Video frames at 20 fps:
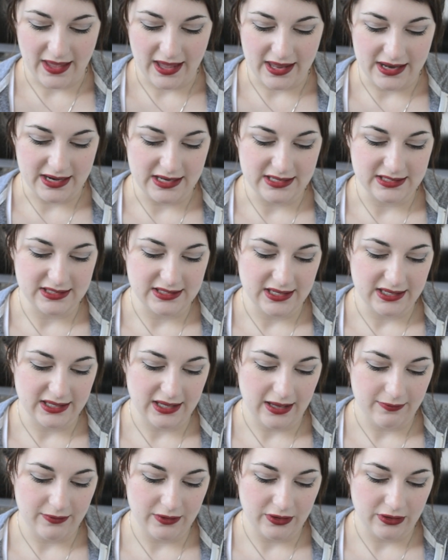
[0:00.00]
then is the
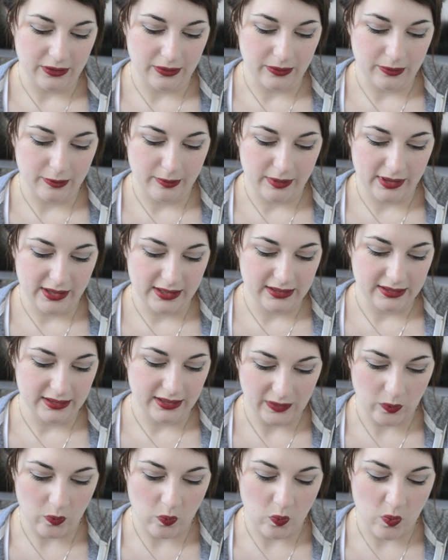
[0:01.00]
Kevyn
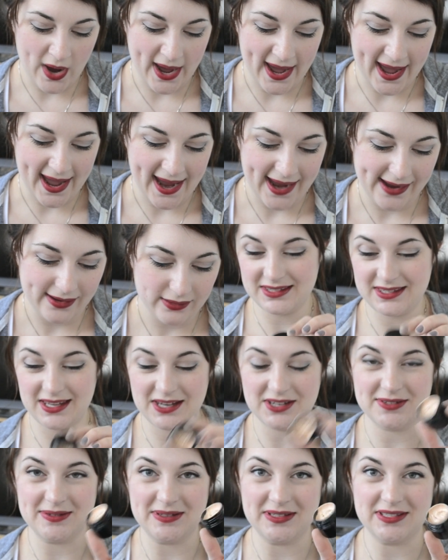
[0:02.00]
Aucoin
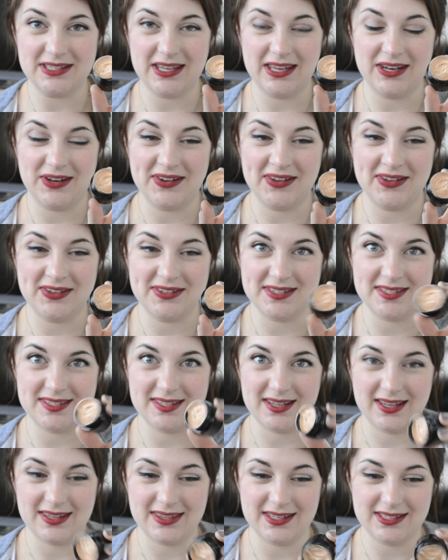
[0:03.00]
Sensual Skin
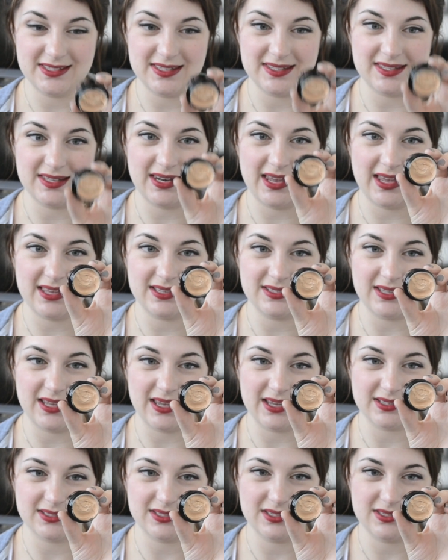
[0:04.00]
Enhancer. This is in
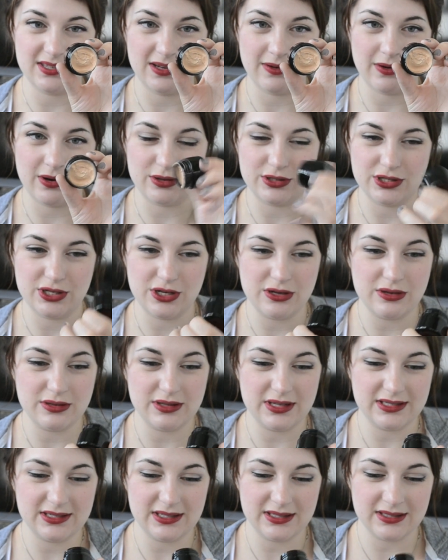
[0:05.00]

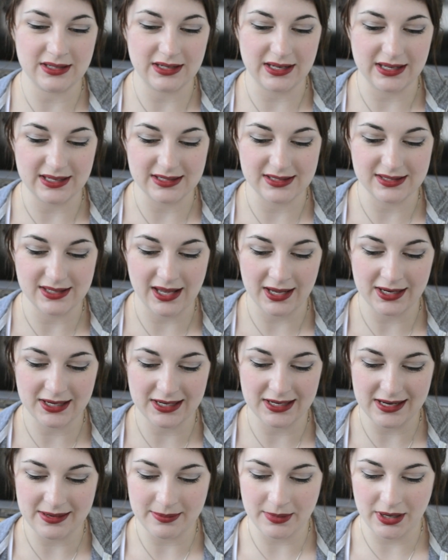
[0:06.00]
SX02. This isn't
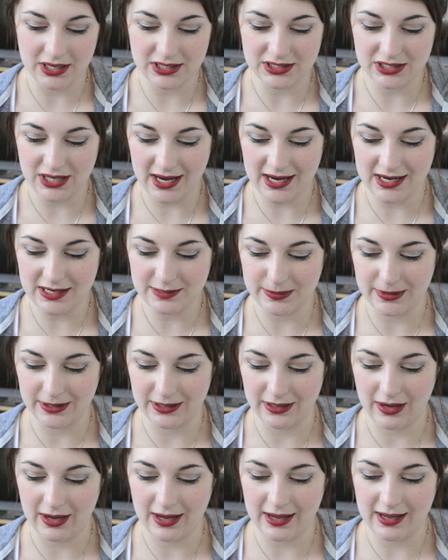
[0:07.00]
exactly my shade,
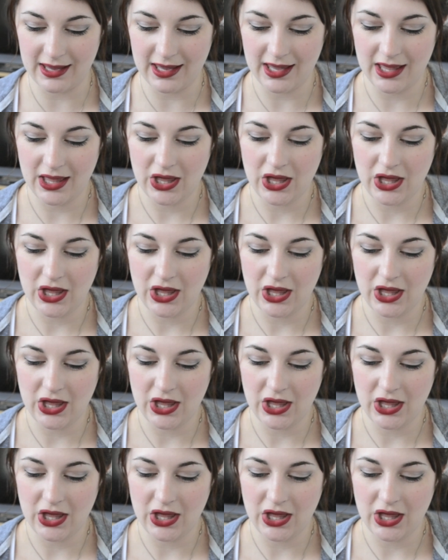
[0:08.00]
but I